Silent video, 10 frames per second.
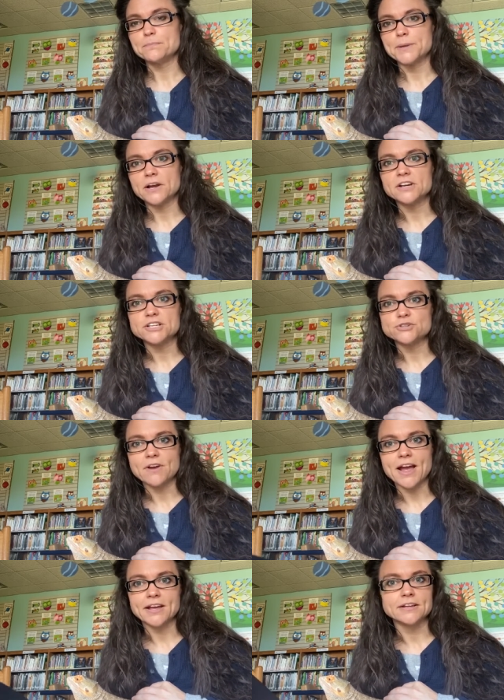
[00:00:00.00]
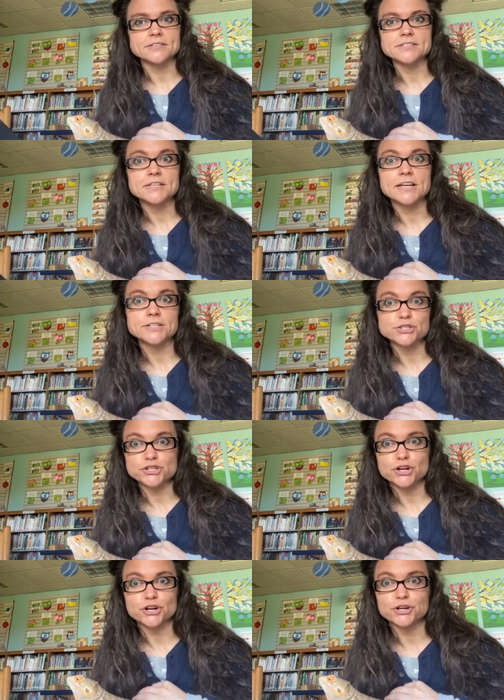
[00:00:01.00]
bearded dragons can
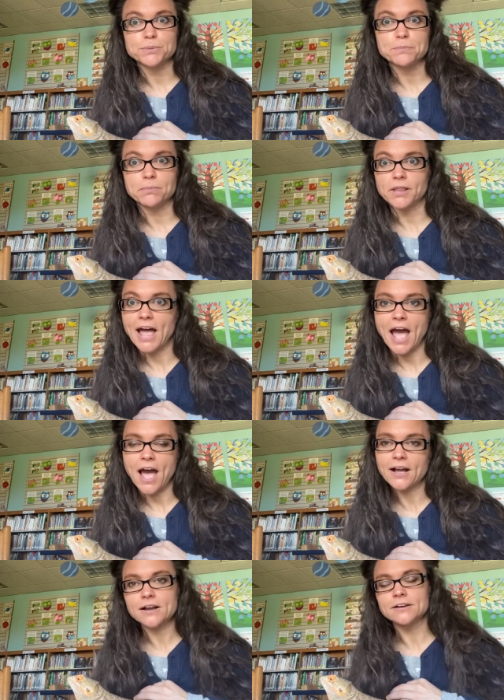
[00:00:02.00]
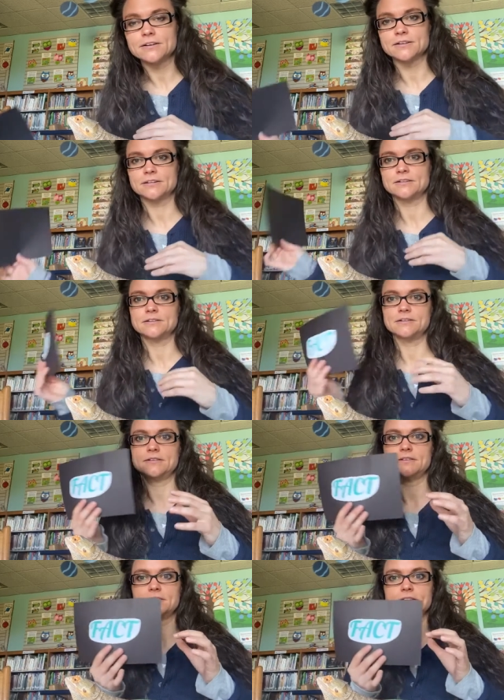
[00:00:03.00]
turn black.
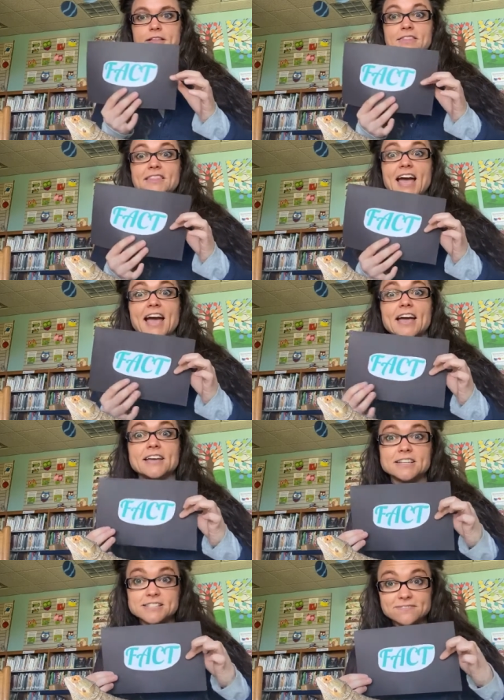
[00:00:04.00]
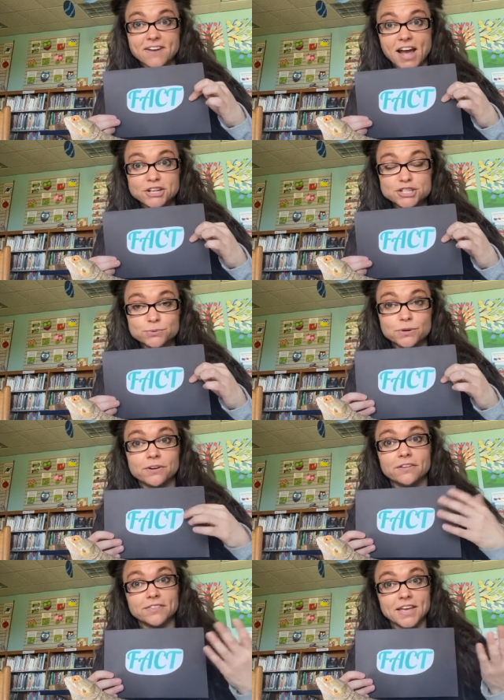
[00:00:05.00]
That is
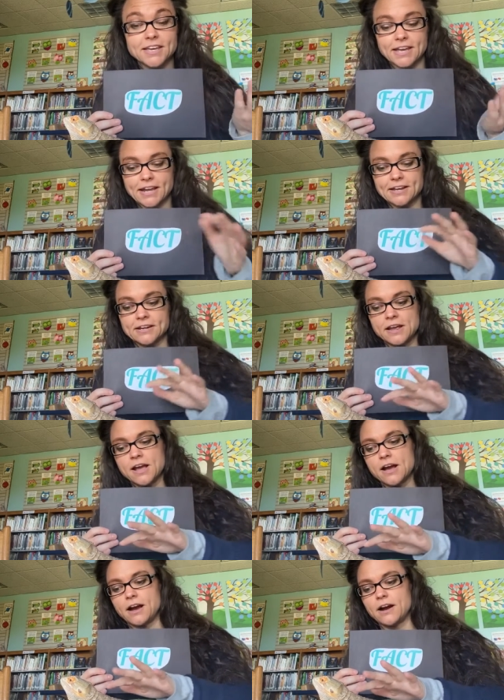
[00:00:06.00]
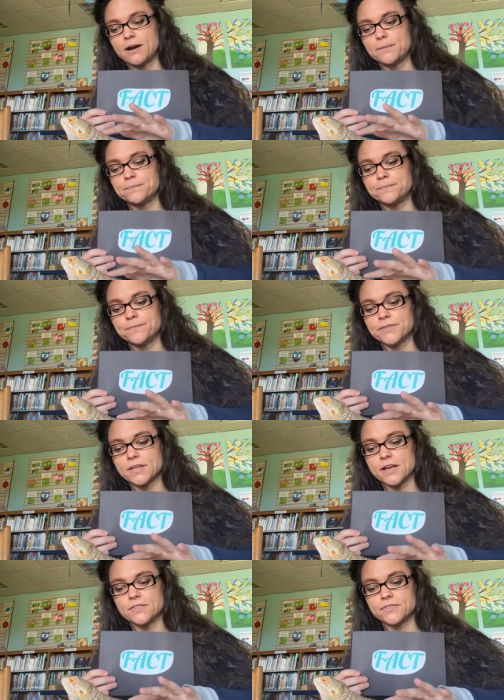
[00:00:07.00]
factual. They can um,
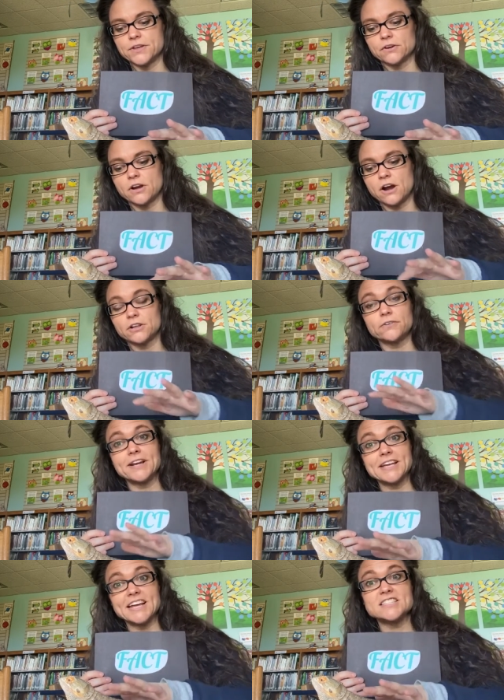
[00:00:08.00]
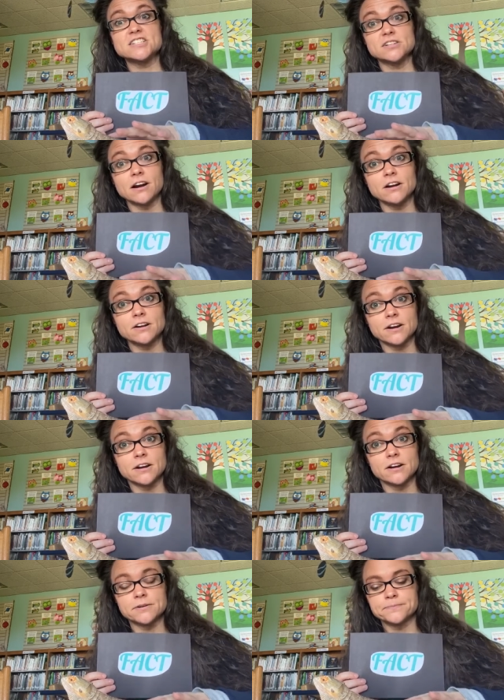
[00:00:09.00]
their coloring gets
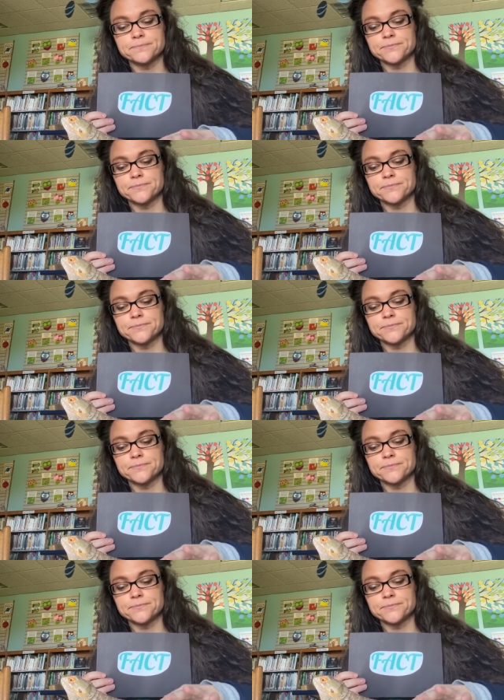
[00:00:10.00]
darker,